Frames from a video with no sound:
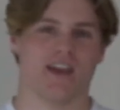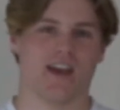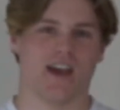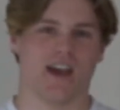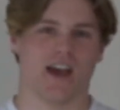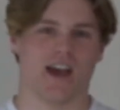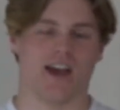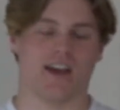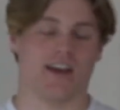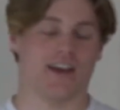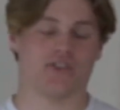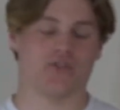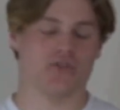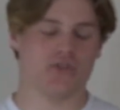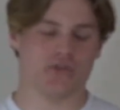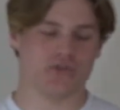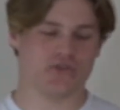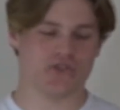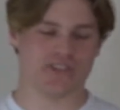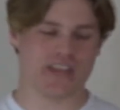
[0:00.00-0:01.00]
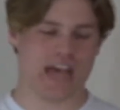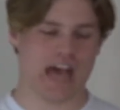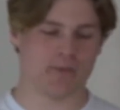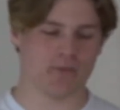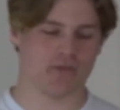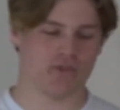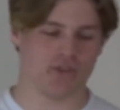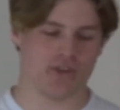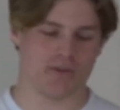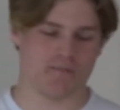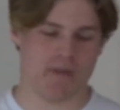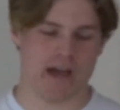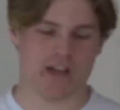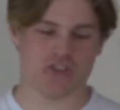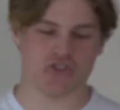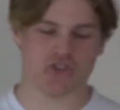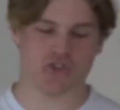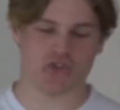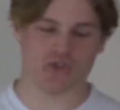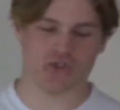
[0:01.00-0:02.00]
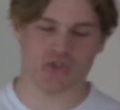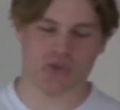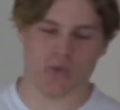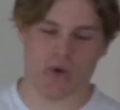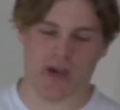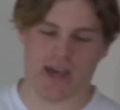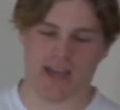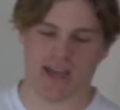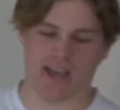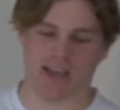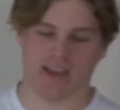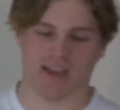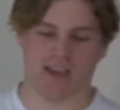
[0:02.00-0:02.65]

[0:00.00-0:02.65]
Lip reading: and I thought it was just absolutely magical the way